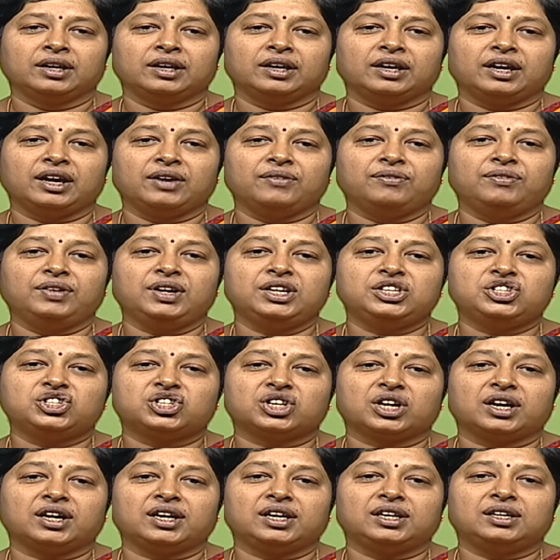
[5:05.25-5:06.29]
Every
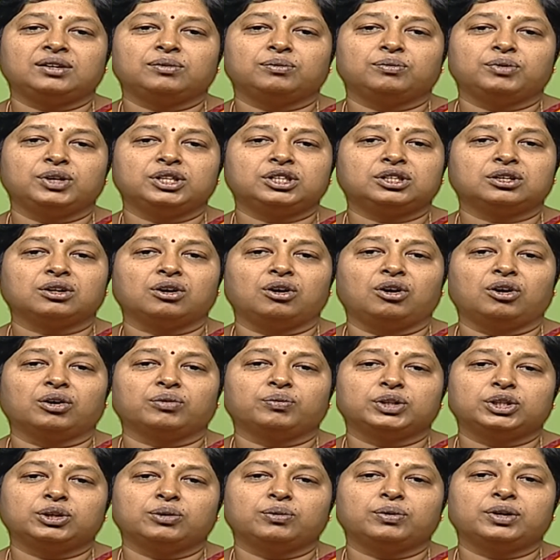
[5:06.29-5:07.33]
child with or
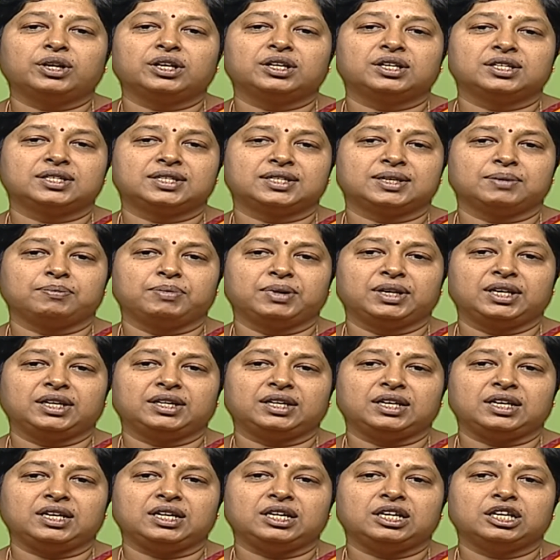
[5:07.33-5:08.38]
without a
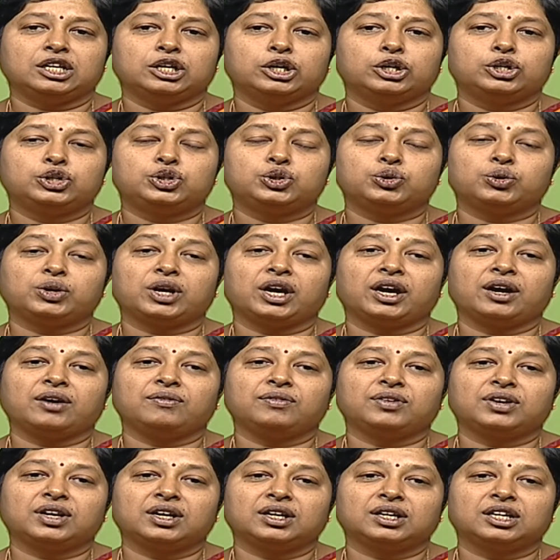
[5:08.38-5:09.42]
disability should
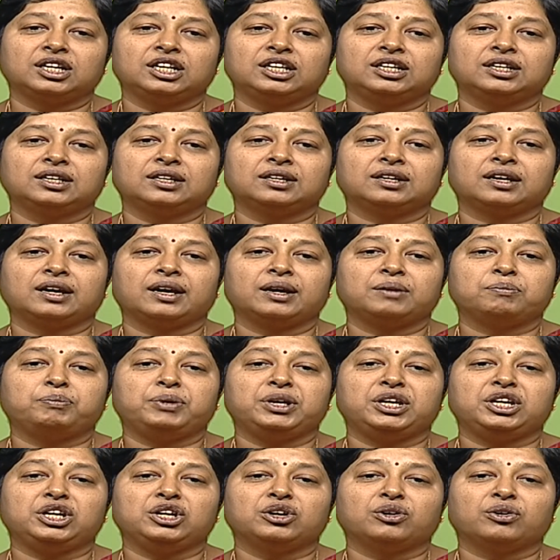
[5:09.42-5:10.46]
have regular and
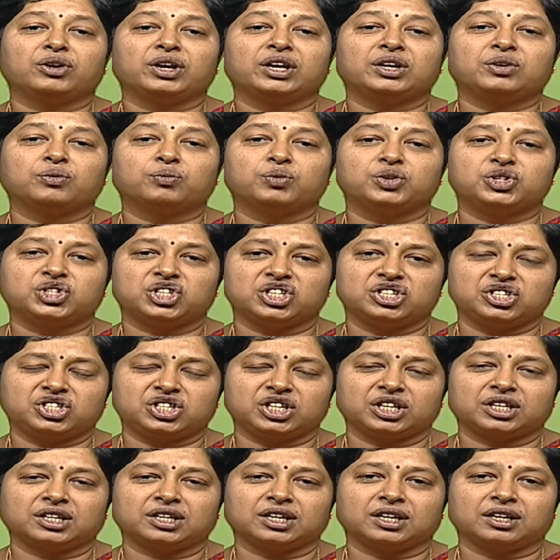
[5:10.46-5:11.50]
periodic vision
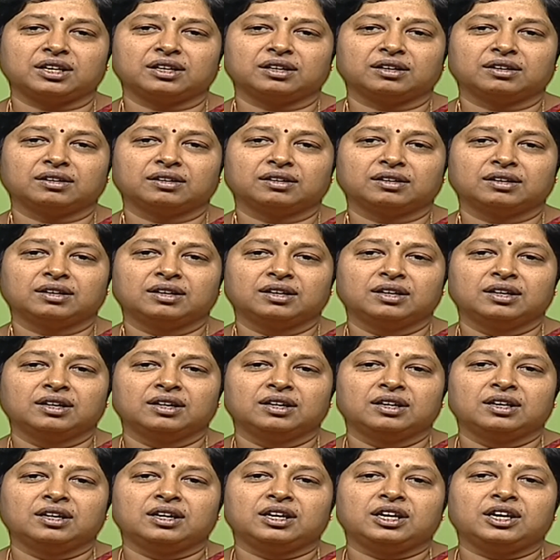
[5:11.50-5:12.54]
checking.
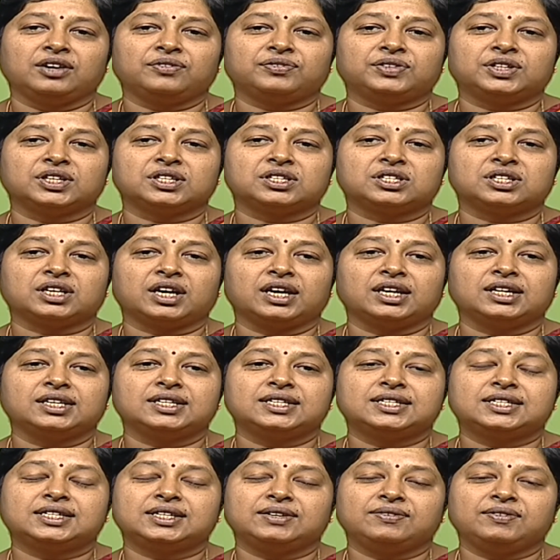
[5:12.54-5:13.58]
If the child
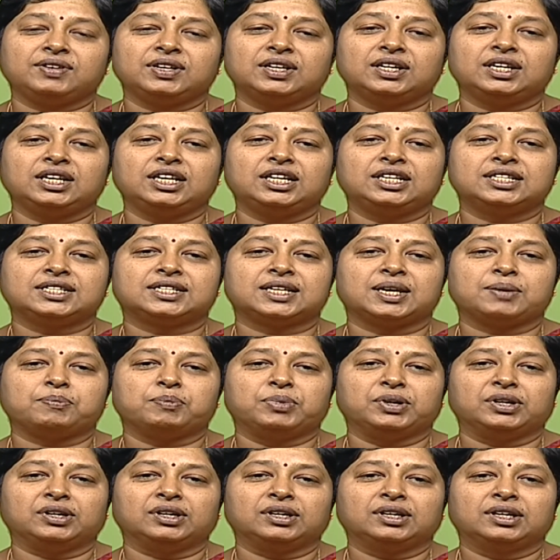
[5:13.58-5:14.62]
is severely
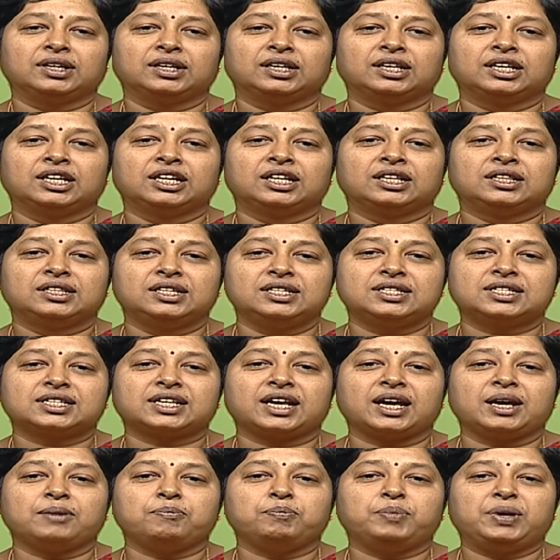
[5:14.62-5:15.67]
disabled, this
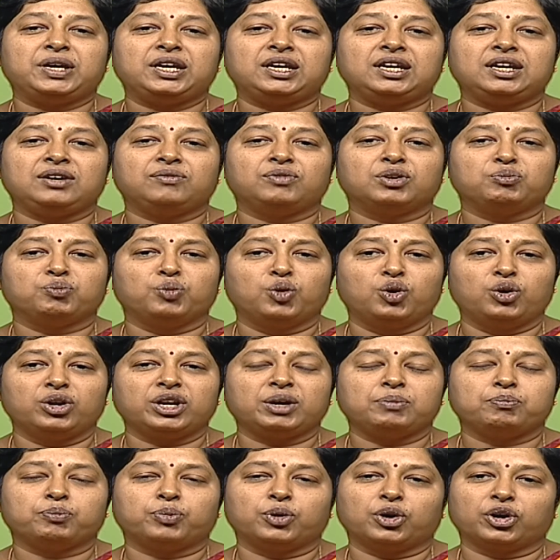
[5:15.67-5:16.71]
can be even more
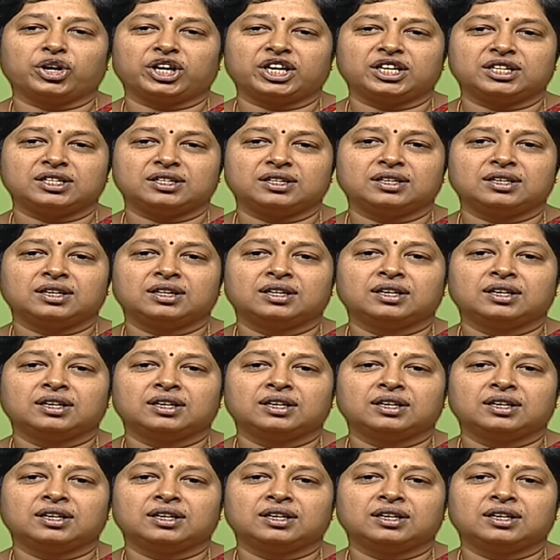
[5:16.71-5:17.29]
important